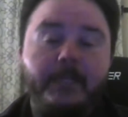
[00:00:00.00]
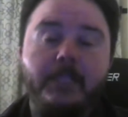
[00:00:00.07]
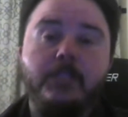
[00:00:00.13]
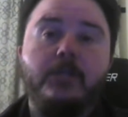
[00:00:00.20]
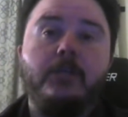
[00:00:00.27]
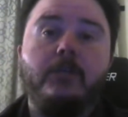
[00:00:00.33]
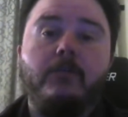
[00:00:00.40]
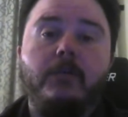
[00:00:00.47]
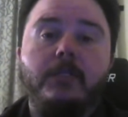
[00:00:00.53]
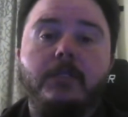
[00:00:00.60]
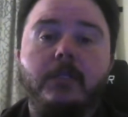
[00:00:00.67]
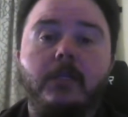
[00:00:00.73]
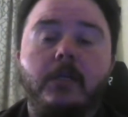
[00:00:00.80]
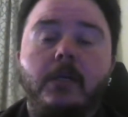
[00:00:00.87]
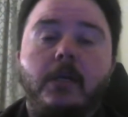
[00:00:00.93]
That's a good
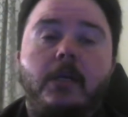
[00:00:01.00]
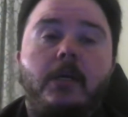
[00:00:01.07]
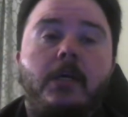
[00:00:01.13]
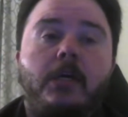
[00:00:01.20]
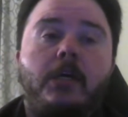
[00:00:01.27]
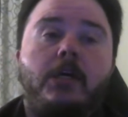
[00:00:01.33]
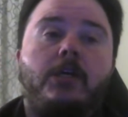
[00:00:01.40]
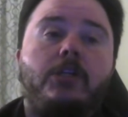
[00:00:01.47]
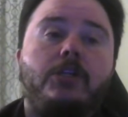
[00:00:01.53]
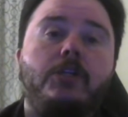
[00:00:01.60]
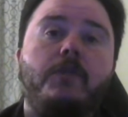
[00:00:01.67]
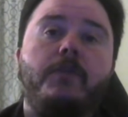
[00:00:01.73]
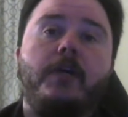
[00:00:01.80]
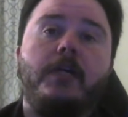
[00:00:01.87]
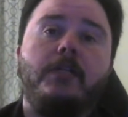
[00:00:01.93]
question.
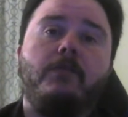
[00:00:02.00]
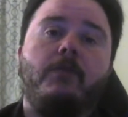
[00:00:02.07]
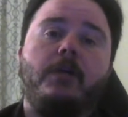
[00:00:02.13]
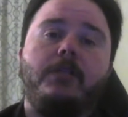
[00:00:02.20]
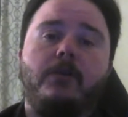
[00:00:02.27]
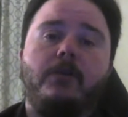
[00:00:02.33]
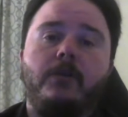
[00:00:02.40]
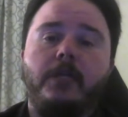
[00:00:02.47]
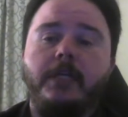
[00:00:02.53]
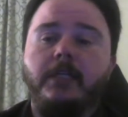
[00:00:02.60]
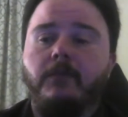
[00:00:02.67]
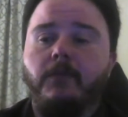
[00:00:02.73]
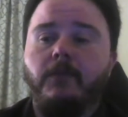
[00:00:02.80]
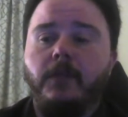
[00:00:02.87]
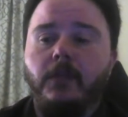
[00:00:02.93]
So if you guys have watched our
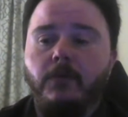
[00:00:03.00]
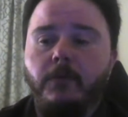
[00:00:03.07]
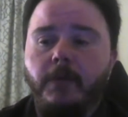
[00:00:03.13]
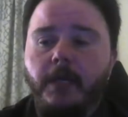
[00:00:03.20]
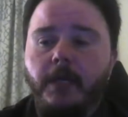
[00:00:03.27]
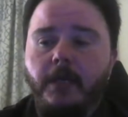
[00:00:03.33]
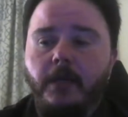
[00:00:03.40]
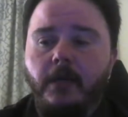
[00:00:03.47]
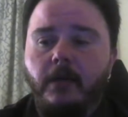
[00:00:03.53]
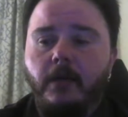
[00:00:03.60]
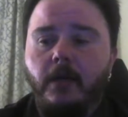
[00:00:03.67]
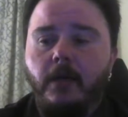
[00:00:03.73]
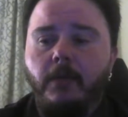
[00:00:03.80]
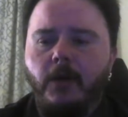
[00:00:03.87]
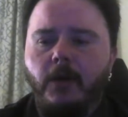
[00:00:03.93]
latest video we made a,
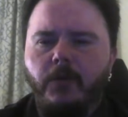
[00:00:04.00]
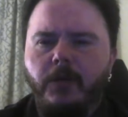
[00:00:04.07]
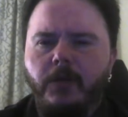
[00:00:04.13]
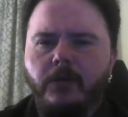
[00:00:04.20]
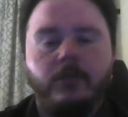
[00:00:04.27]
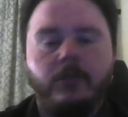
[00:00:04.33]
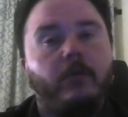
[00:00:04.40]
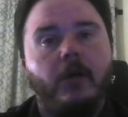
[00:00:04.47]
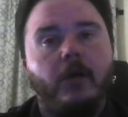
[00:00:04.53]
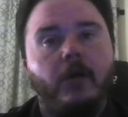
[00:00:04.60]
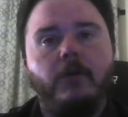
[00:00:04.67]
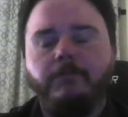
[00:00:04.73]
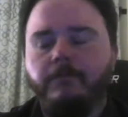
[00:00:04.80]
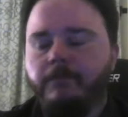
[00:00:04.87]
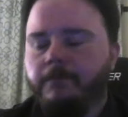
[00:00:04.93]
uh, about a week or so ago,